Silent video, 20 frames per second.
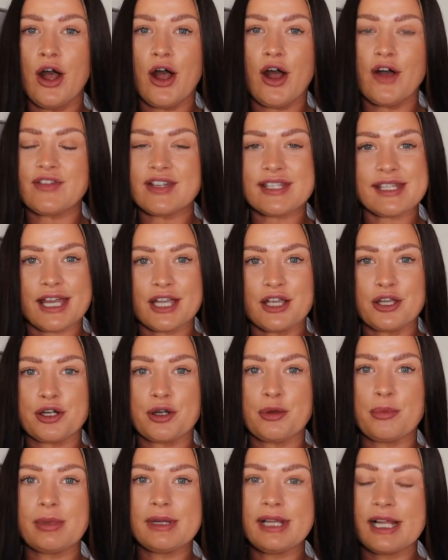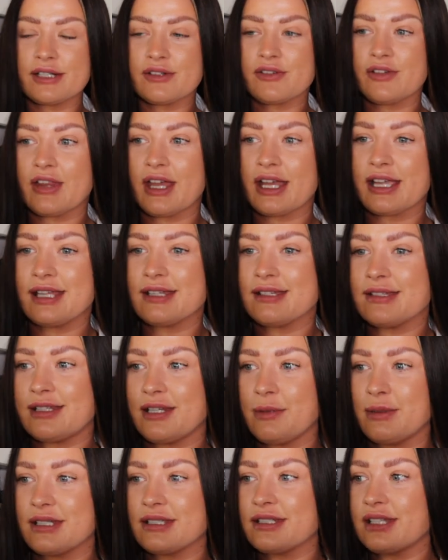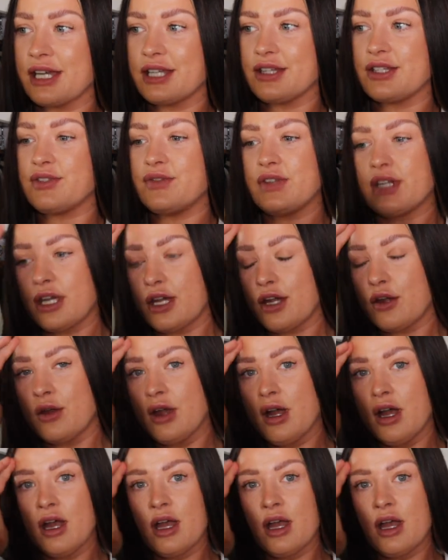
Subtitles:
Obviously I couldn't plan for that yesterday when I started this video.